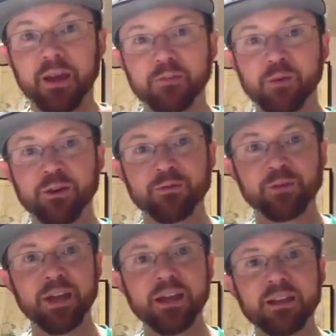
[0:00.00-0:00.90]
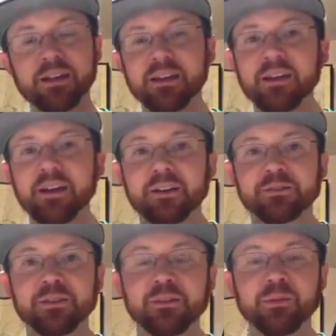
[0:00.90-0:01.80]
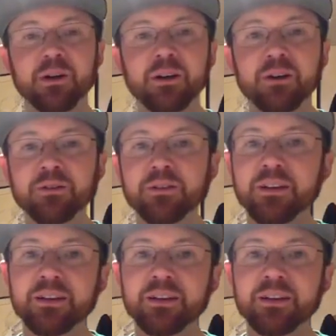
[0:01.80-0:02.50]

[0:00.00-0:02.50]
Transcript: Have a wonderful day. I'll see you tomorrow.